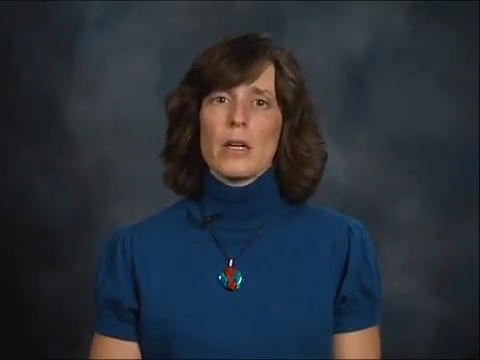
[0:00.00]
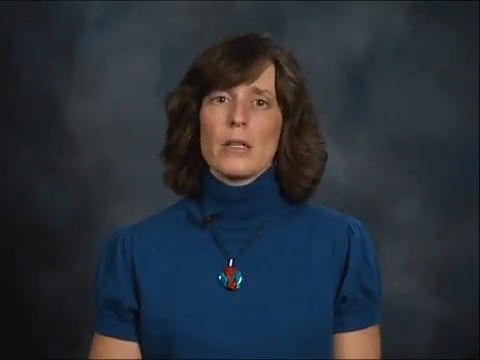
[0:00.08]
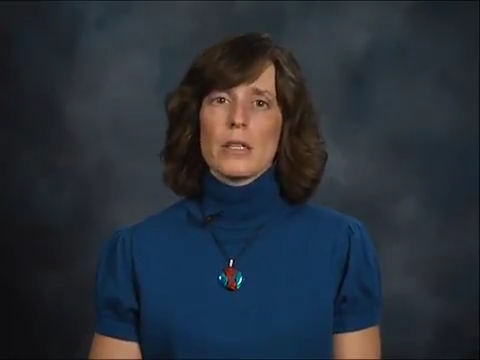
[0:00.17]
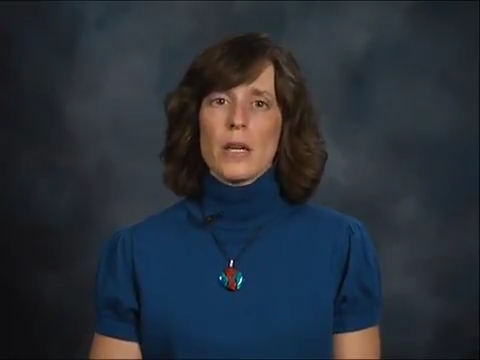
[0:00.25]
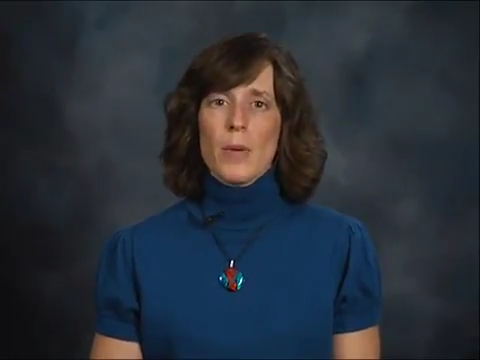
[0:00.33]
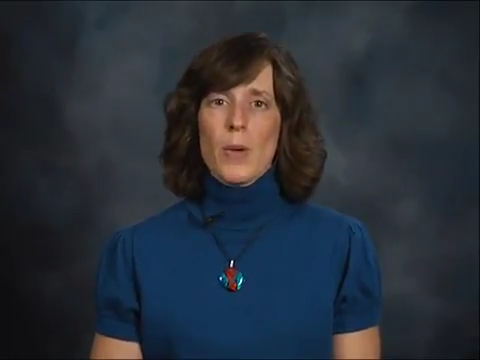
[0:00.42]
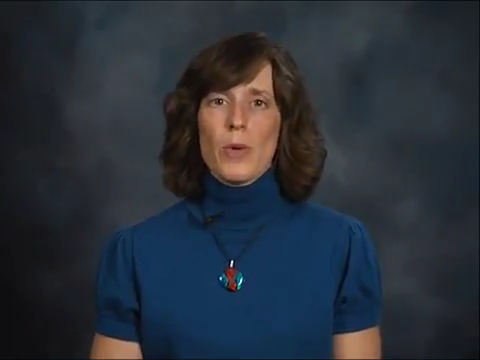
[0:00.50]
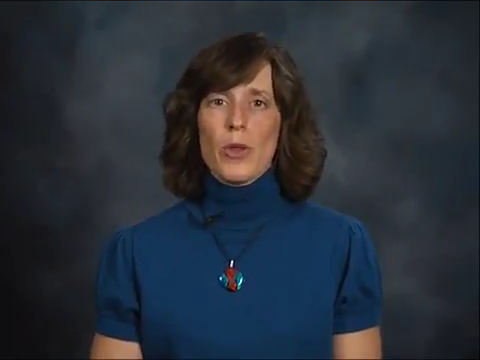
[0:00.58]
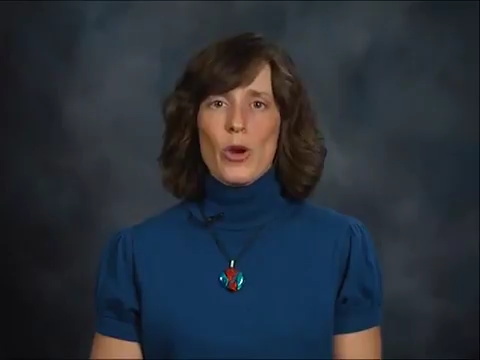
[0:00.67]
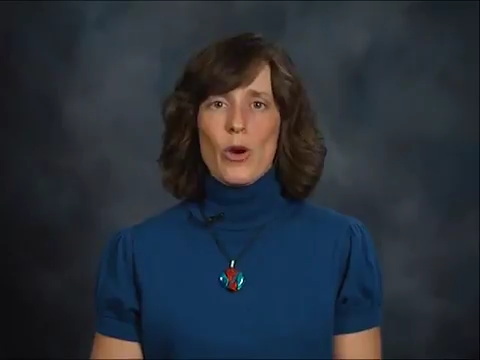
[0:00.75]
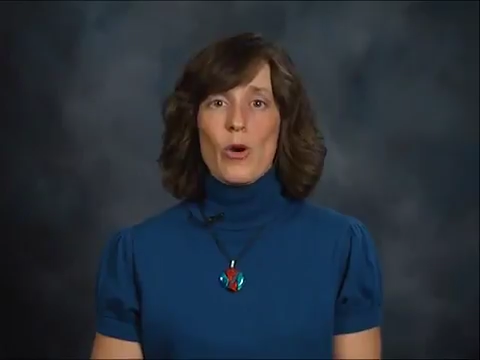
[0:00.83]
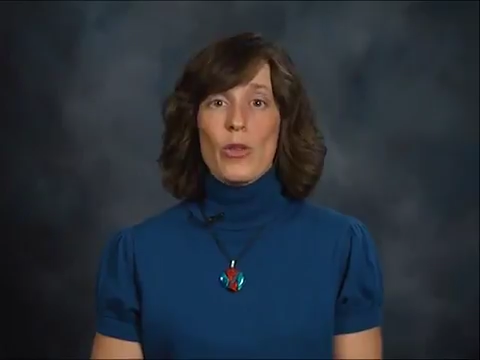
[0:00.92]
to come up with
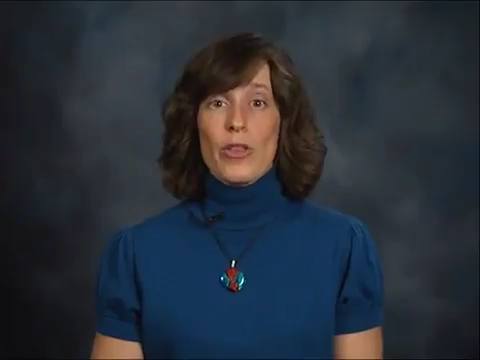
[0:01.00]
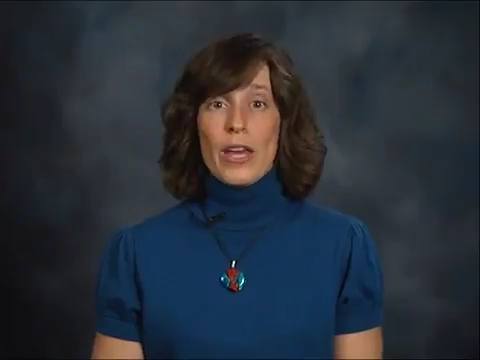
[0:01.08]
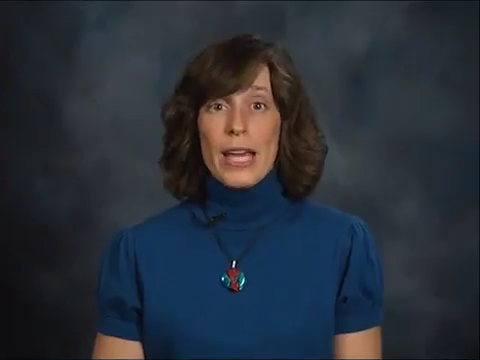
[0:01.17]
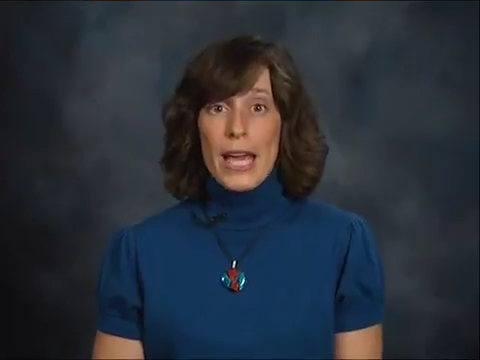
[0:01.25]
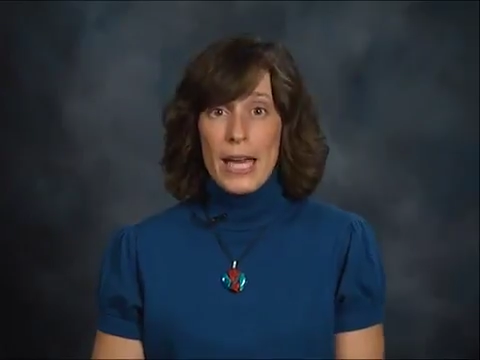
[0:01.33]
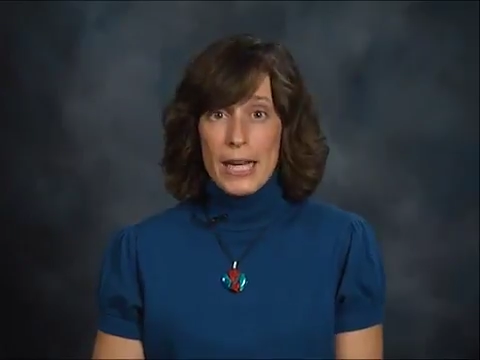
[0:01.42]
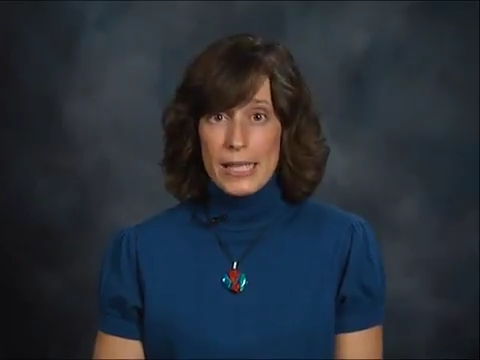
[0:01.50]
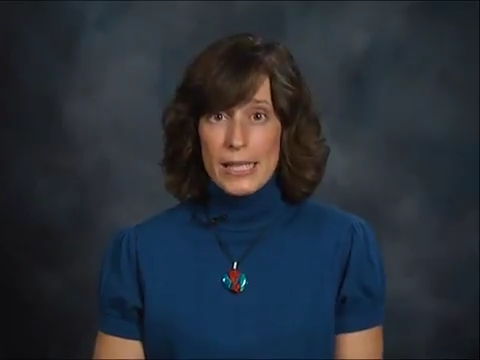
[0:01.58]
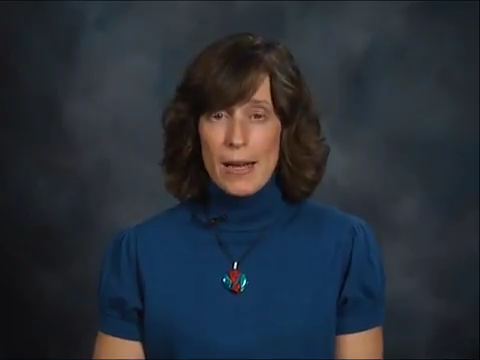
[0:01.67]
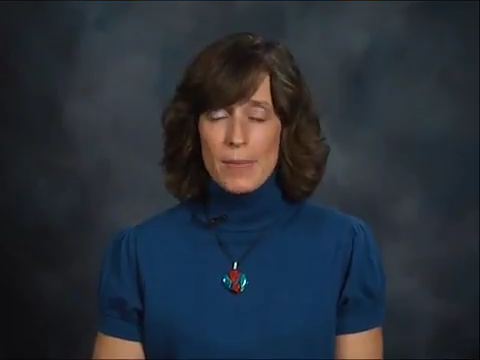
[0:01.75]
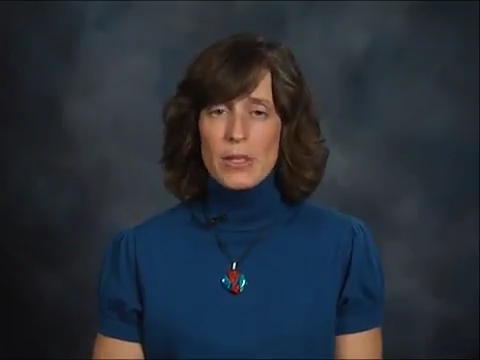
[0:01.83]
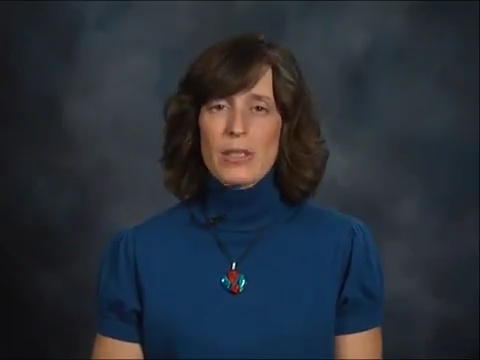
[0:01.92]
a goal that they can
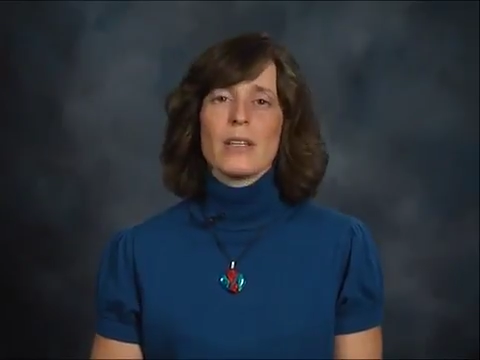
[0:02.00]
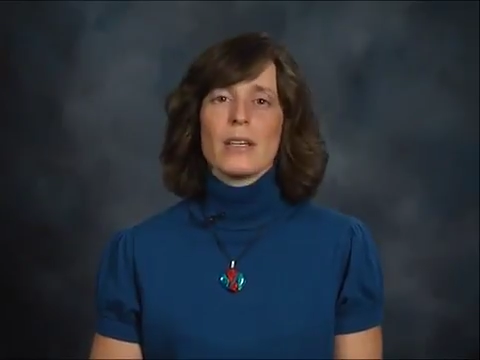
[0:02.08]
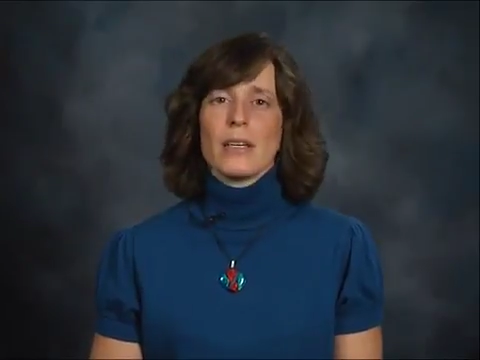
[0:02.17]
accept.